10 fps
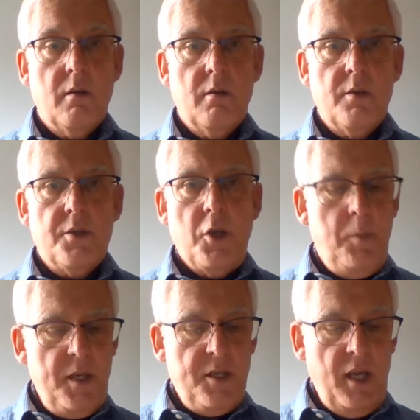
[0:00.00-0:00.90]

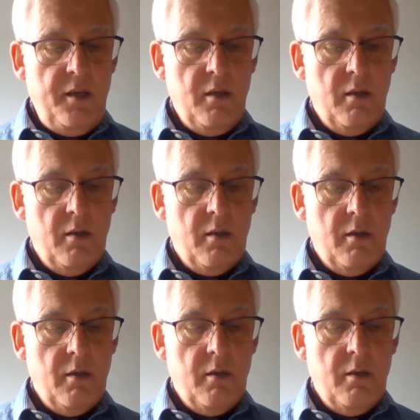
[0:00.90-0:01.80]
Soapy Sid?
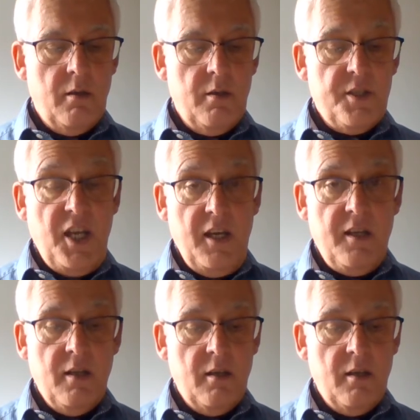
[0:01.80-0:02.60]
Sid?